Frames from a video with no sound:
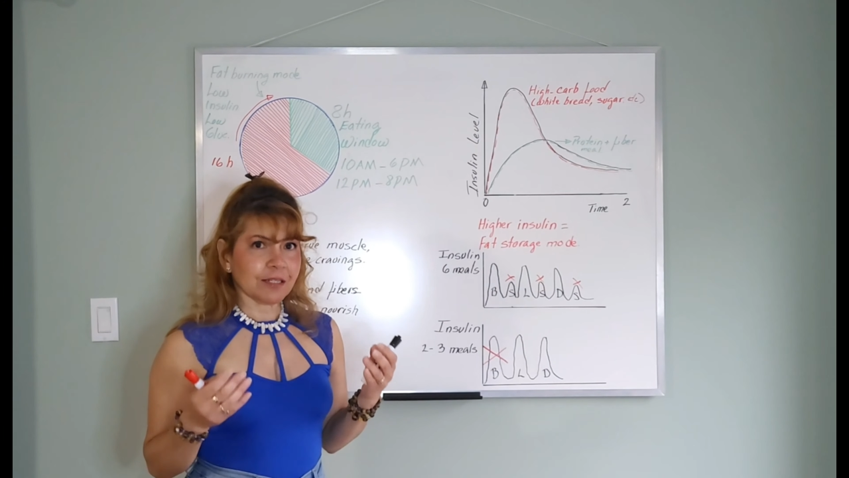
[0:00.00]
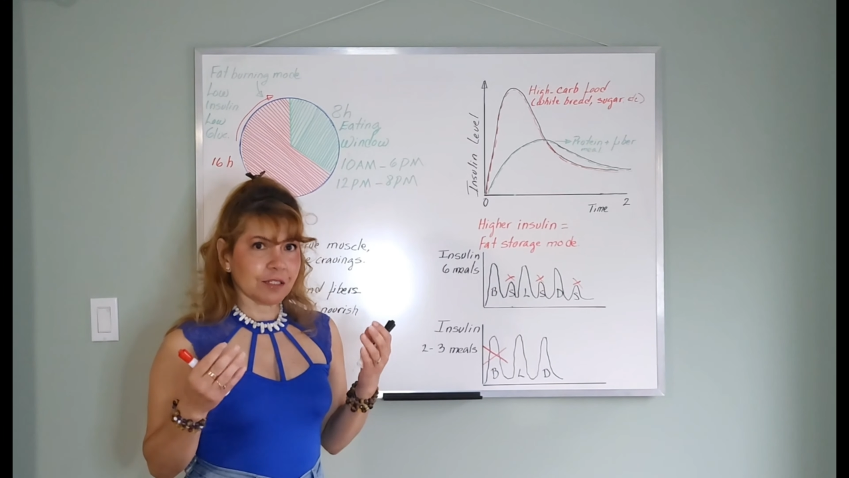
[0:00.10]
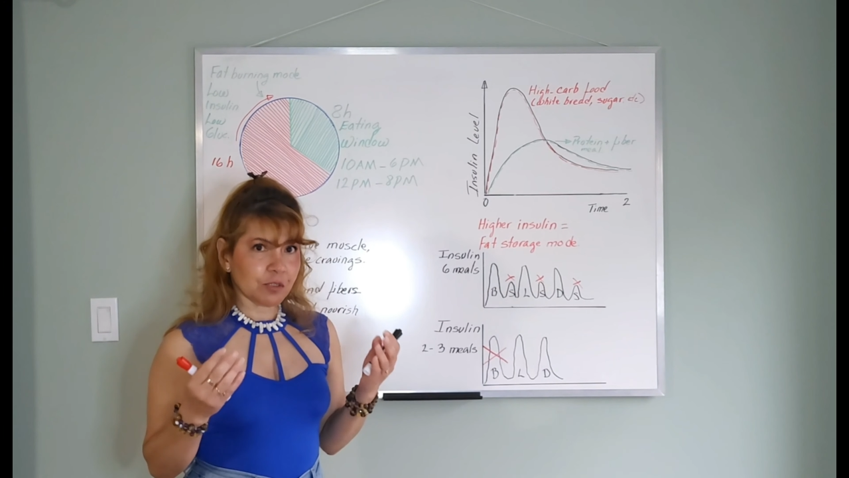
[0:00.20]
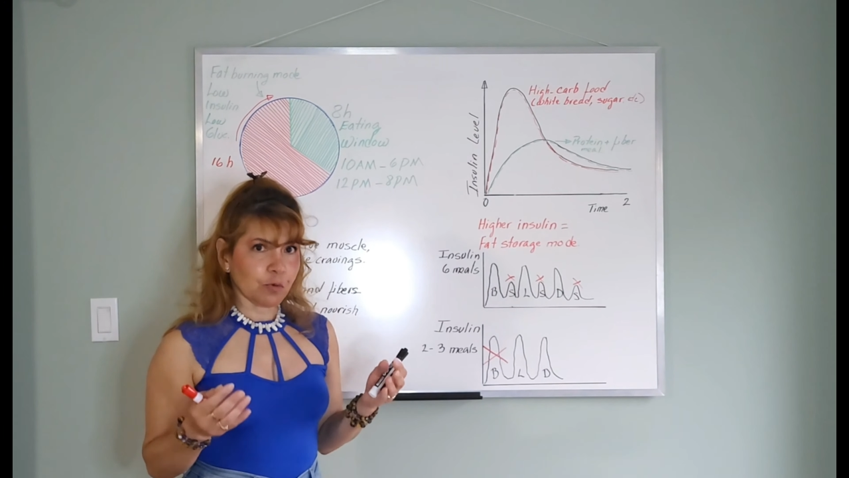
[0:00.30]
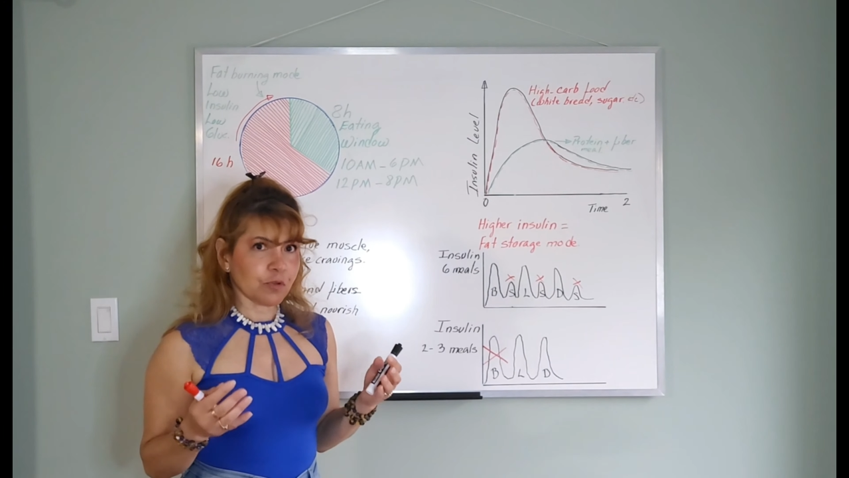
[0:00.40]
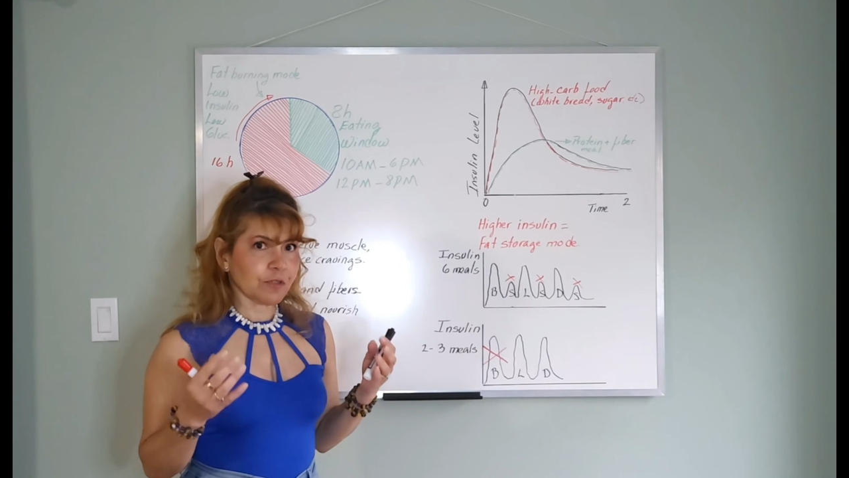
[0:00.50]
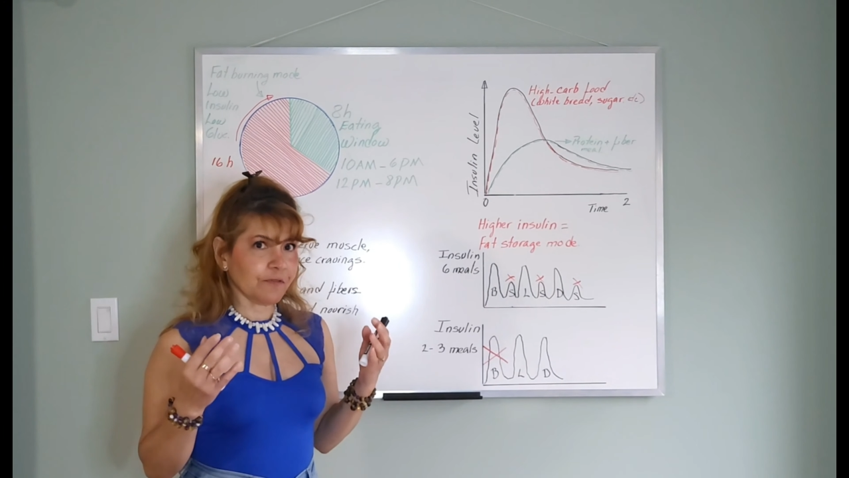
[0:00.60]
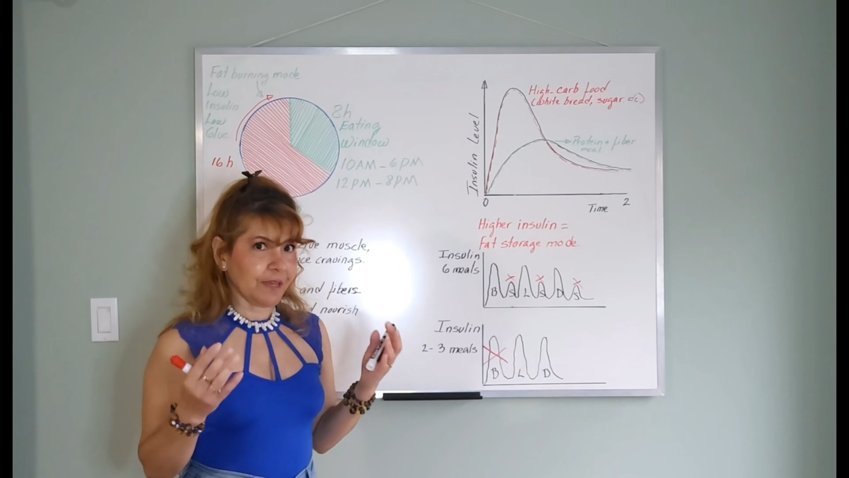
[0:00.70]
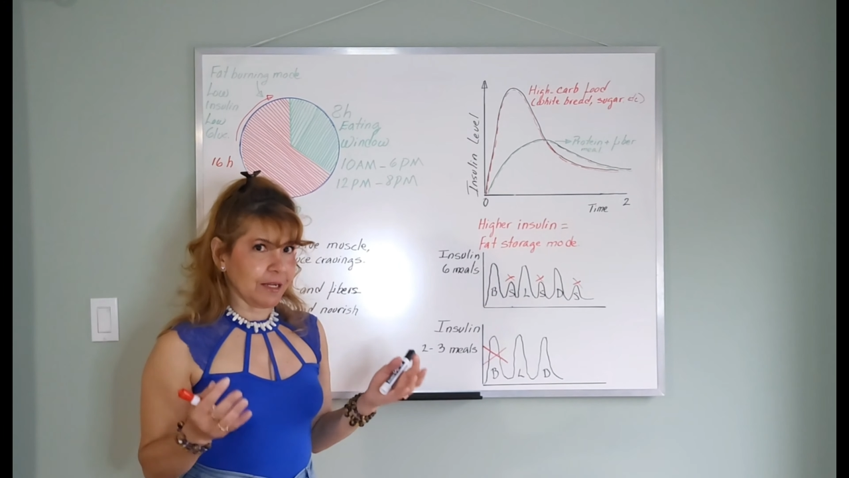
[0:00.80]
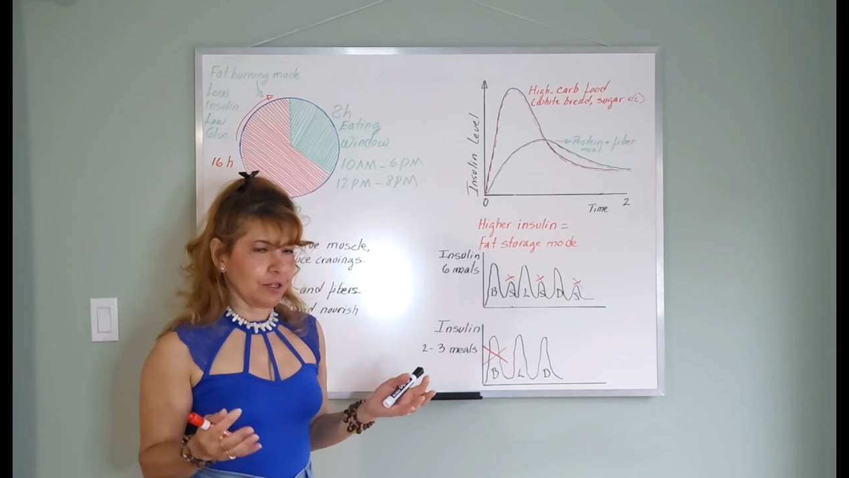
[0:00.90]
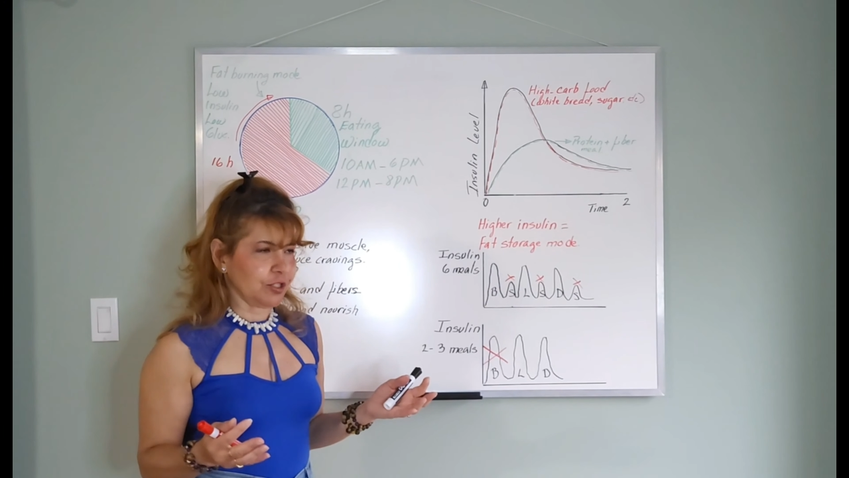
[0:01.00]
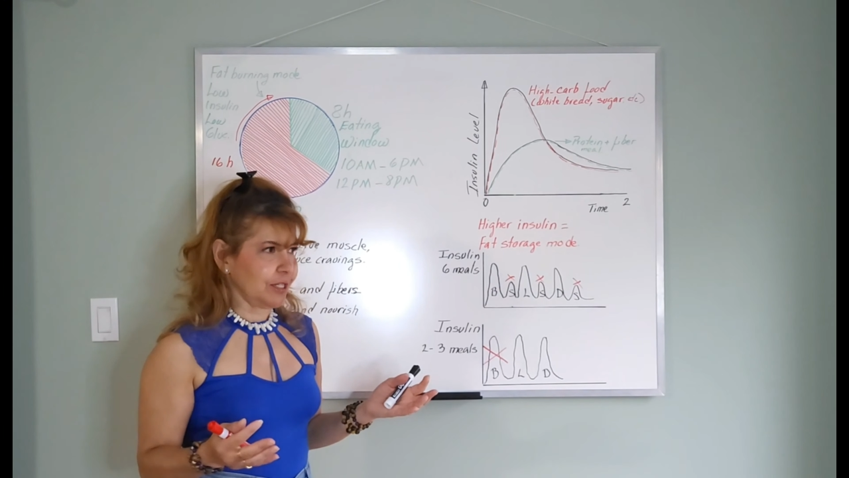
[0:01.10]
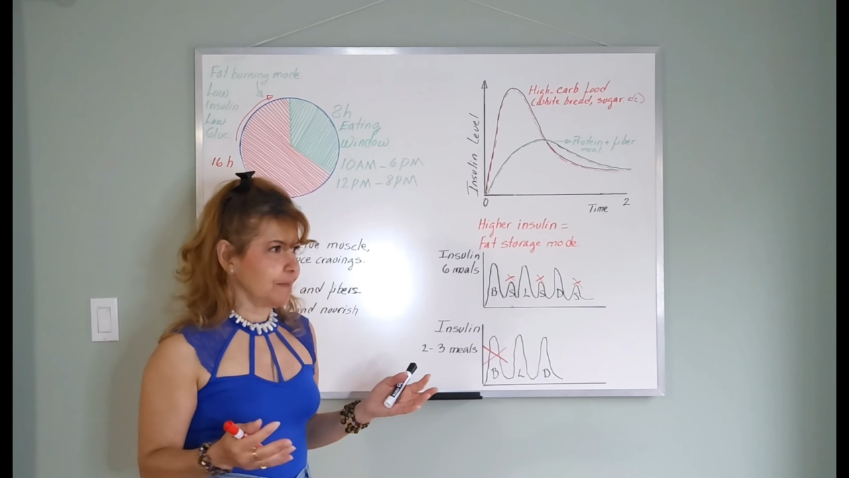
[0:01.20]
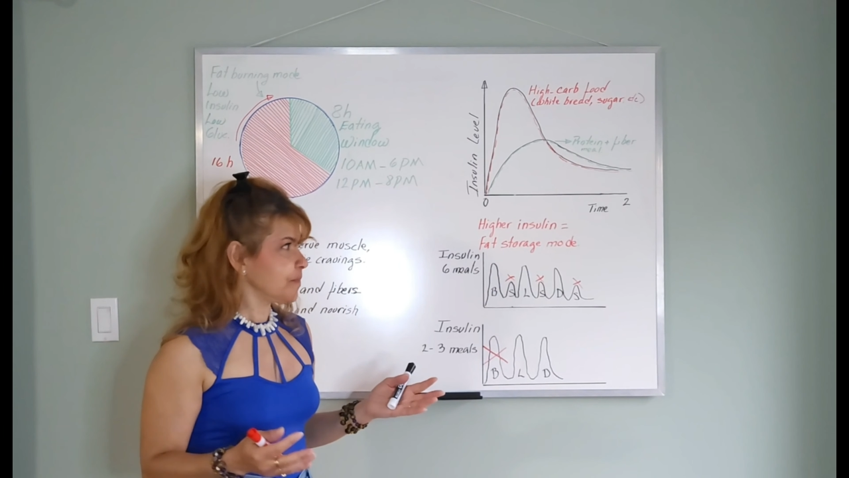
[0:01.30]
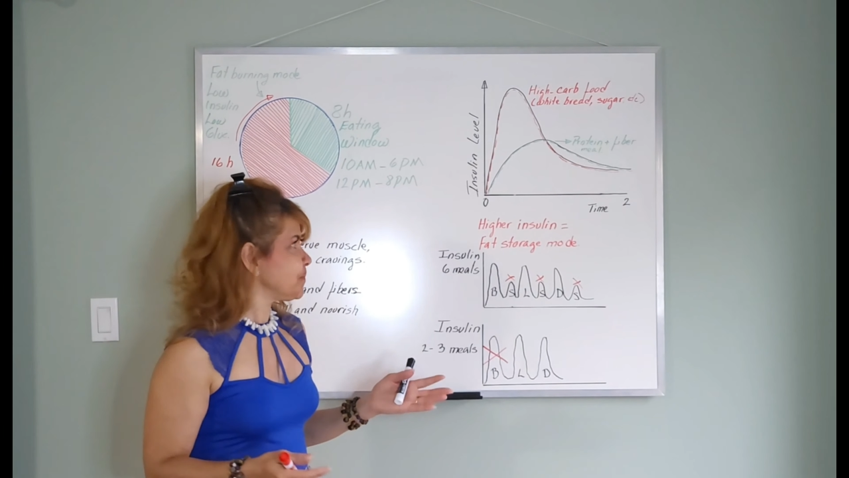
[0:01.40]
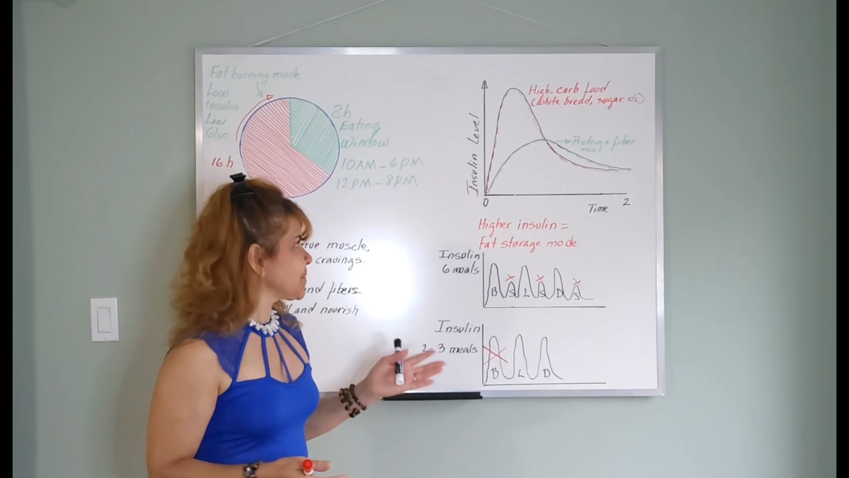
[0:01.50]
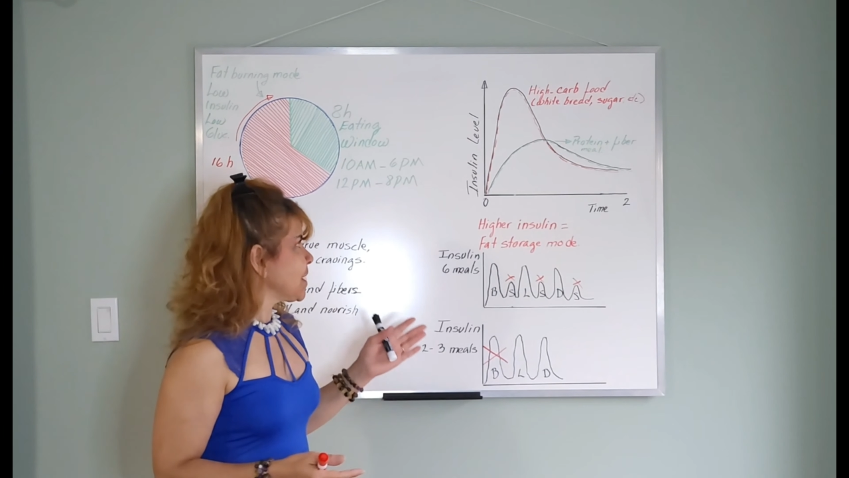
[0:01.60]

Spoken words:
as a source of energy.